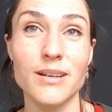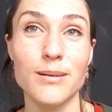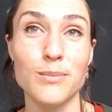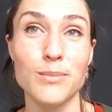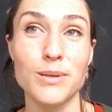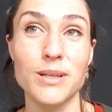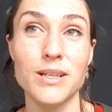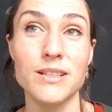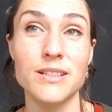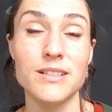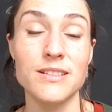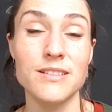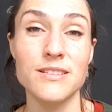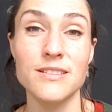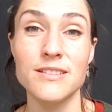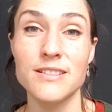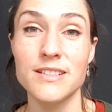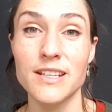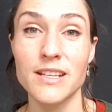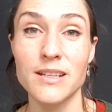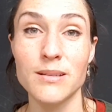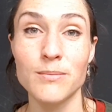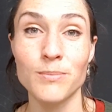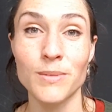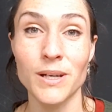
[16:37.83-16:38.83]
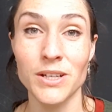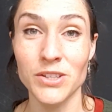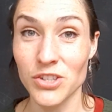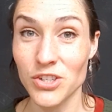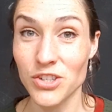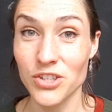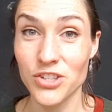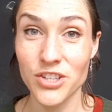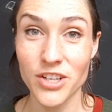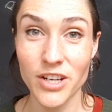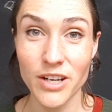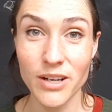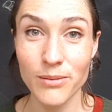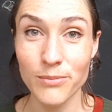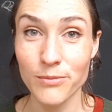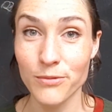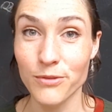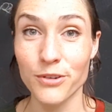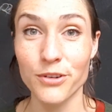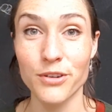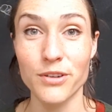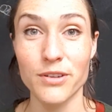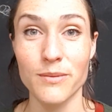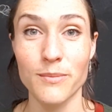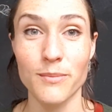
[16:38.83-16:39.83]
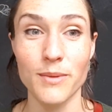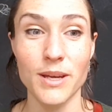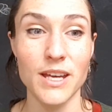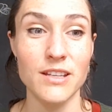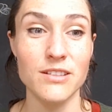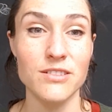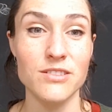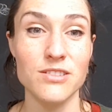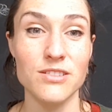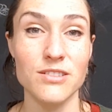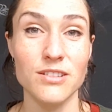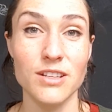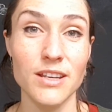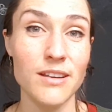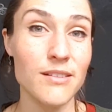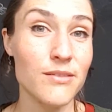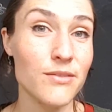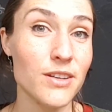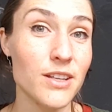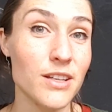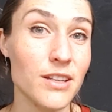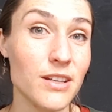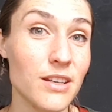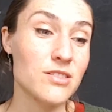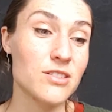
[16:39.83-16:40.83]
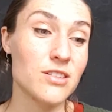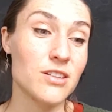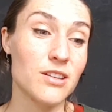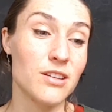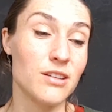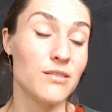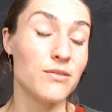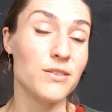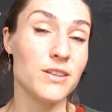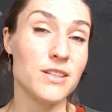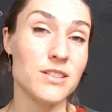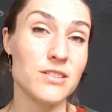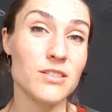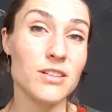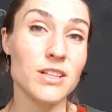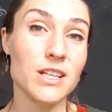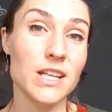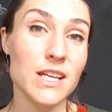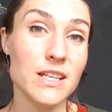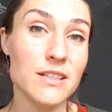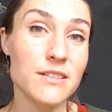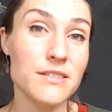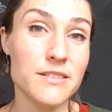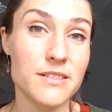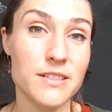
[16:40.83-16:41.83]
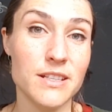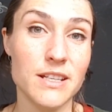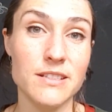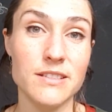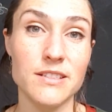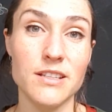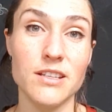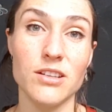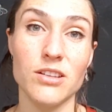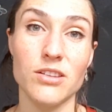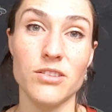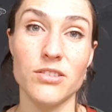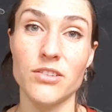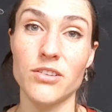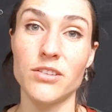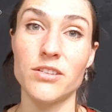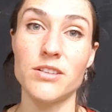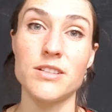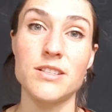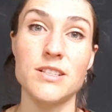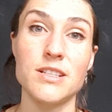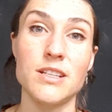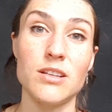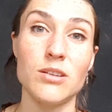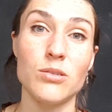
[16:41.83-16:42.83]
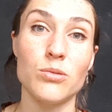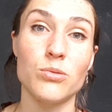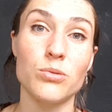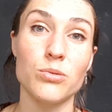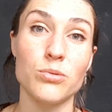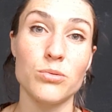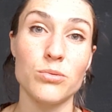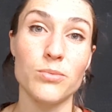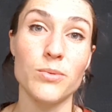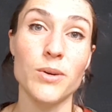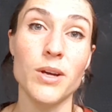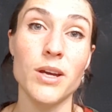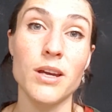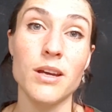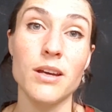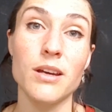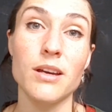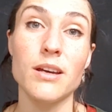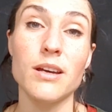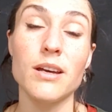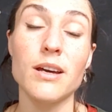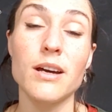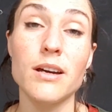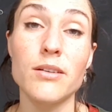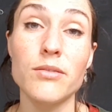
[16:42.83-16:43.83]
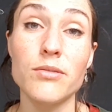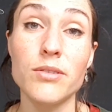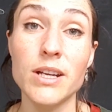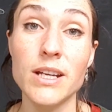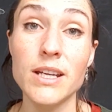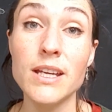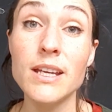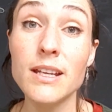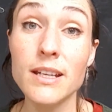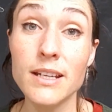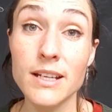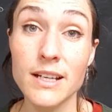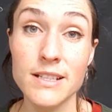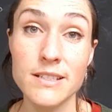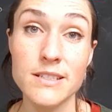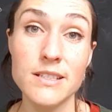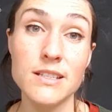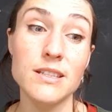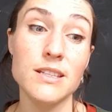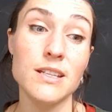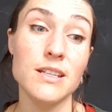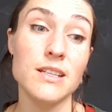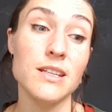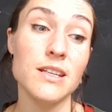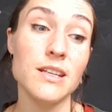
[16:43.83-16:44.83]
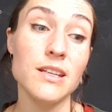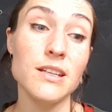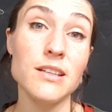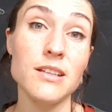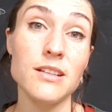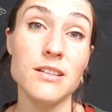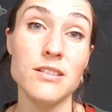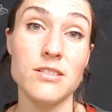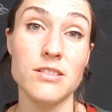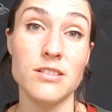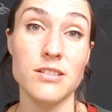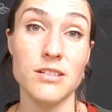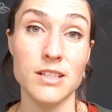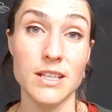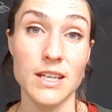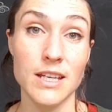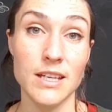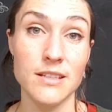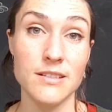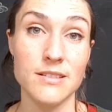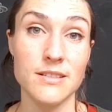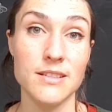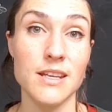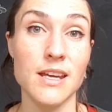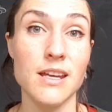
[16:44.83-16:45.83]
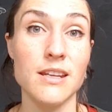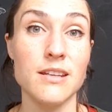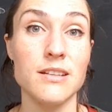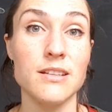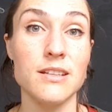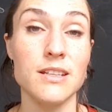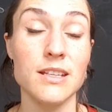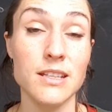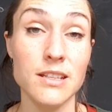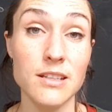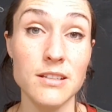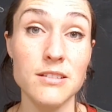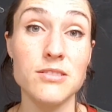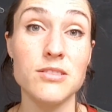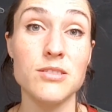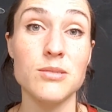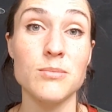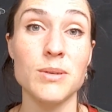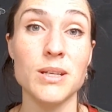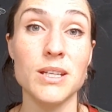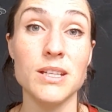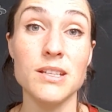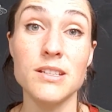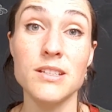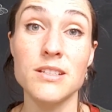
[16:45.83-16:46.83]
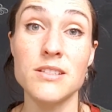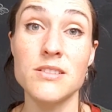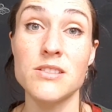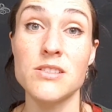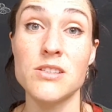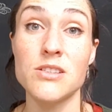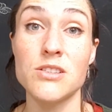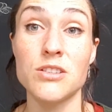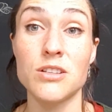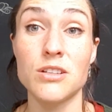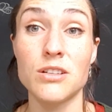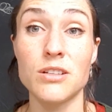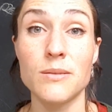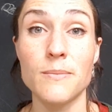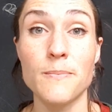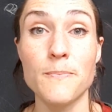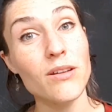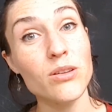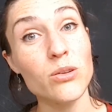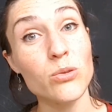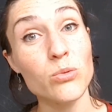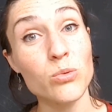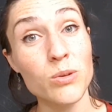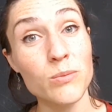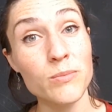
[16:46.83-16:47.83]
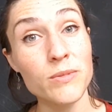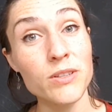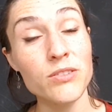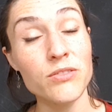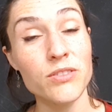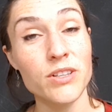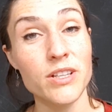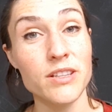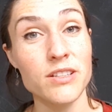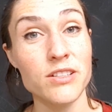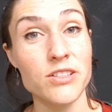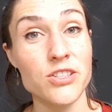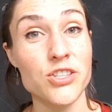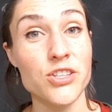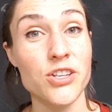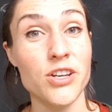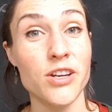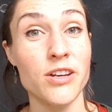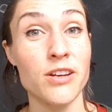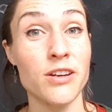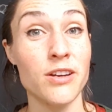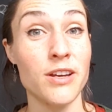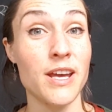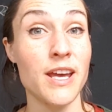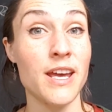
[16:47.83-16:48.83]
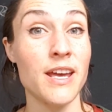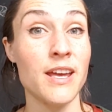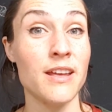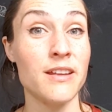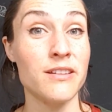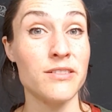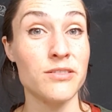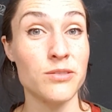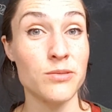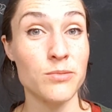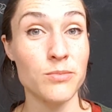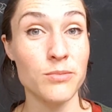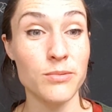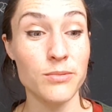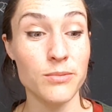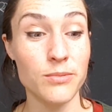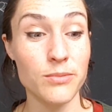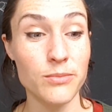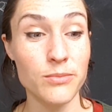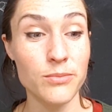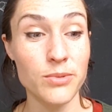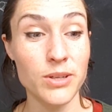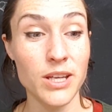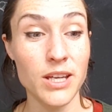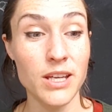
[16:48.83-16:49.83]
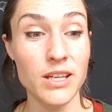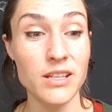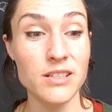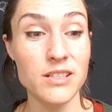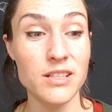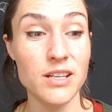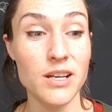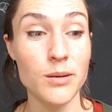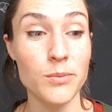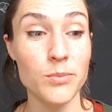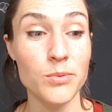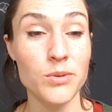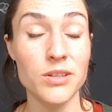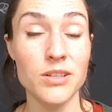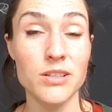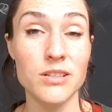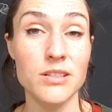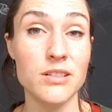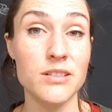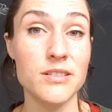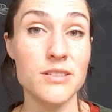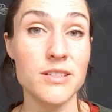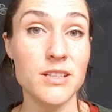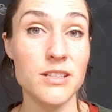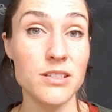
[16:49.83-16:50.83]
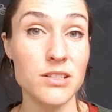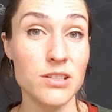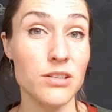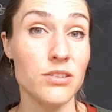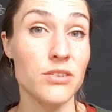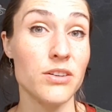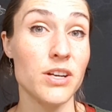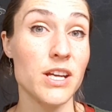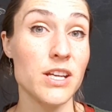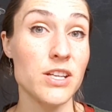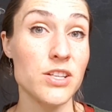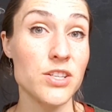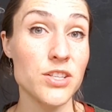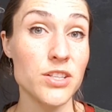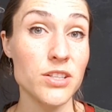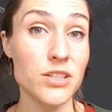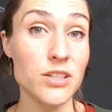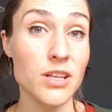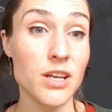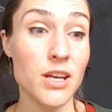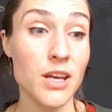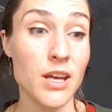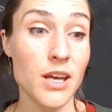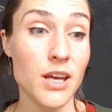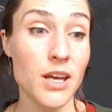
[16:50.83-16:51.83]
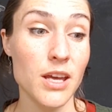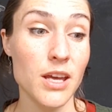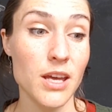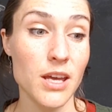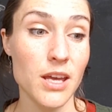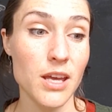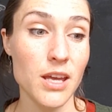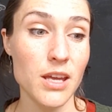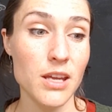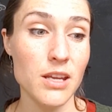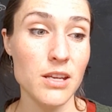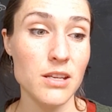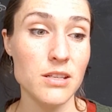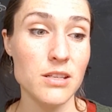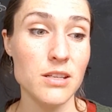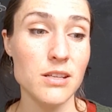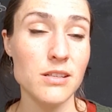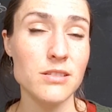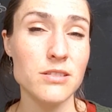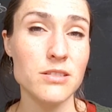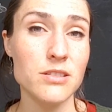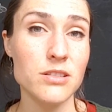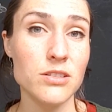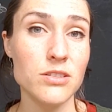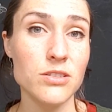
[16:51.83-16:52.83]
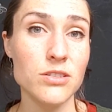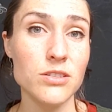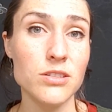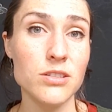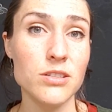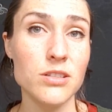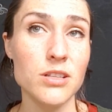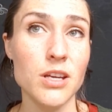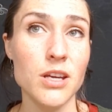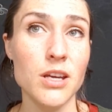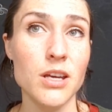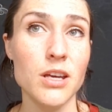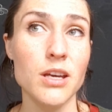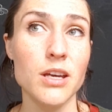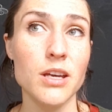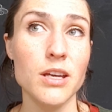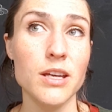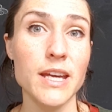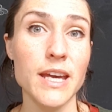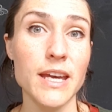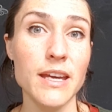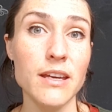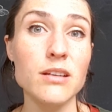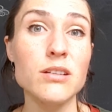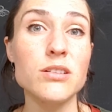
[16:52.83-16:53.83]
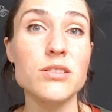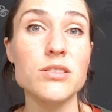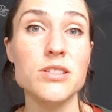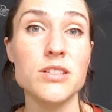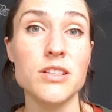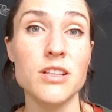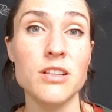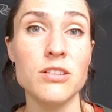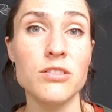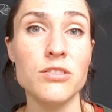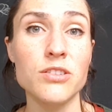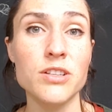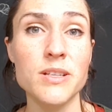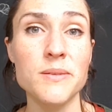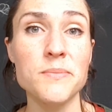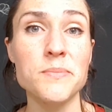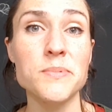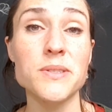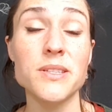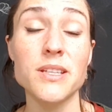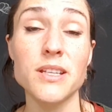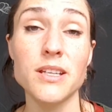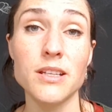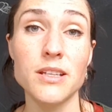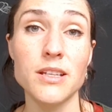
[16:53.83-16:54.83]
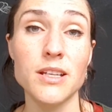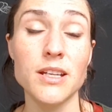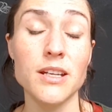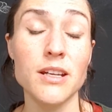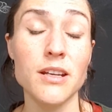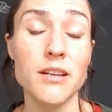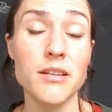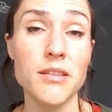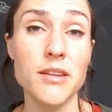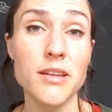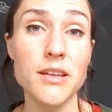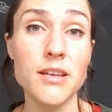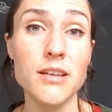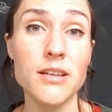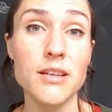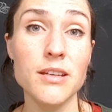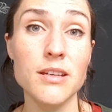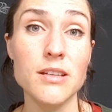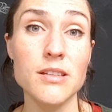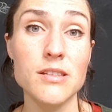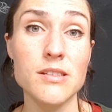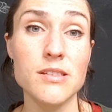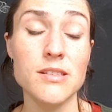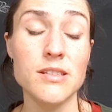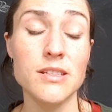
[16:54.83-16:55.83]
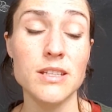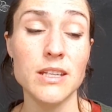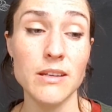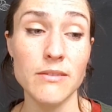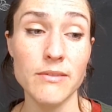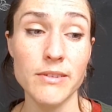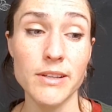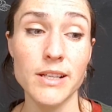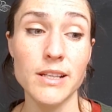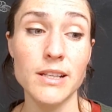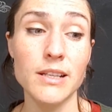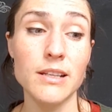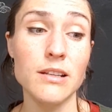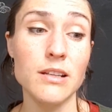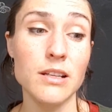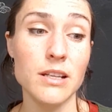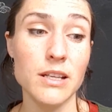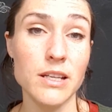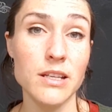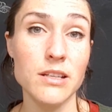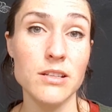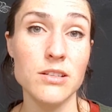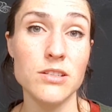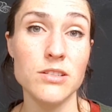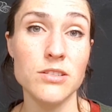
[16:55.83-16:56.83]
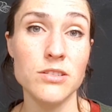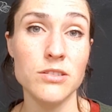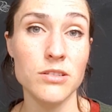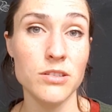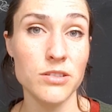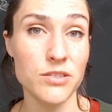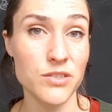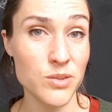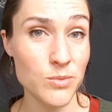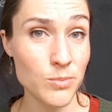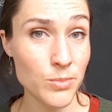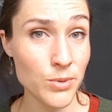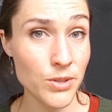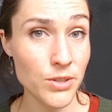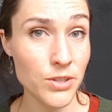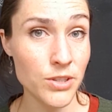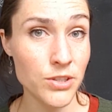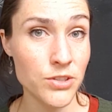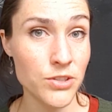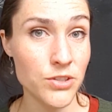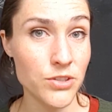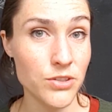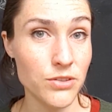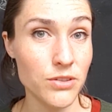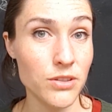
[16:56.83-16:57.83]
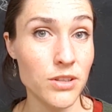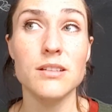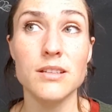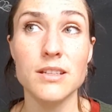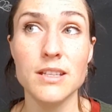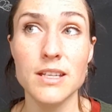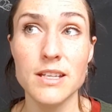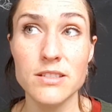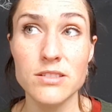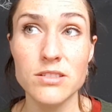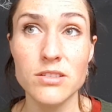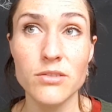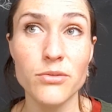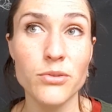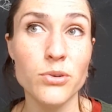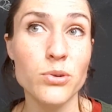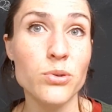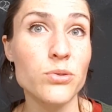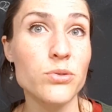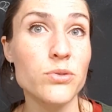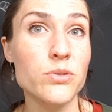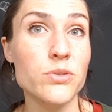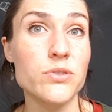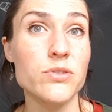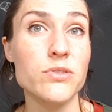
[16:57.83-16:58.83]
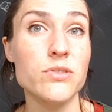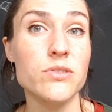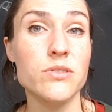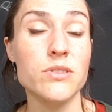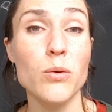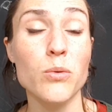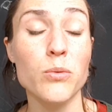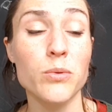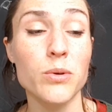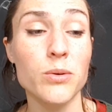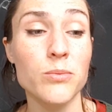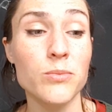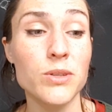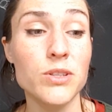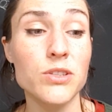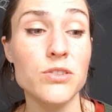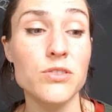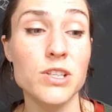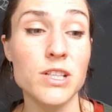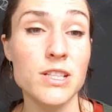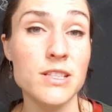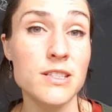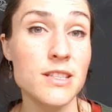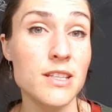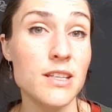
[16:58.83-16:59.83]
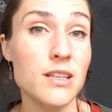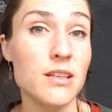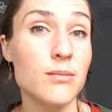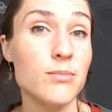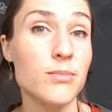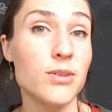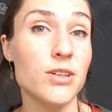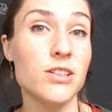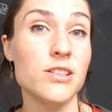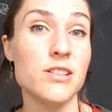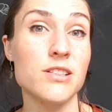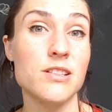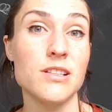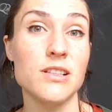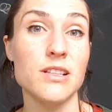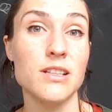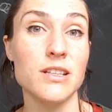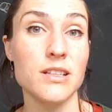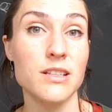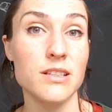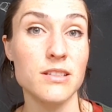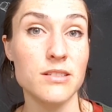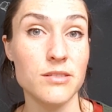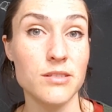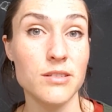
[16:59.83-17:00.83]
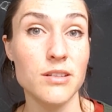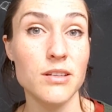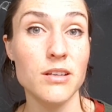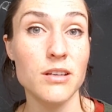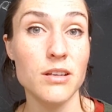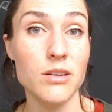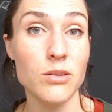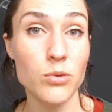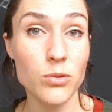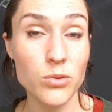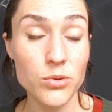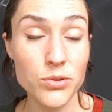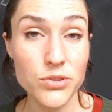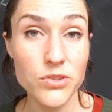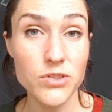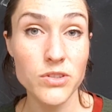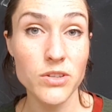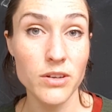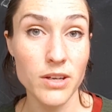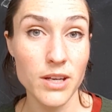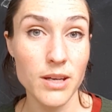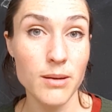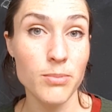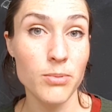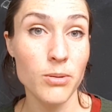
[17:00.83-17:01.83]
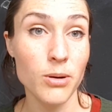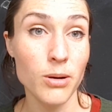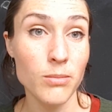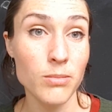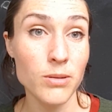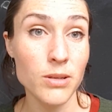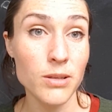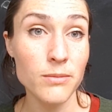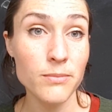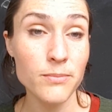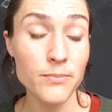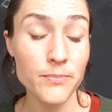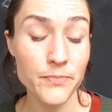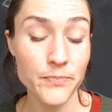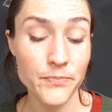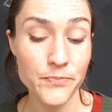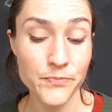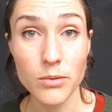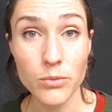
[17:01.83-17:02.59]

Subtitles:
It doesn't take much charm for a man to give in. So if he's not exercising authority or recognizing that he needs to take a stand and he needs to make a decision, the women run the show, and we end up with a disintegration and a certain chaos that creeps in. And I think it's definitely linked to the spiritual. Yes, of course, women dressing immodestly is also a problem.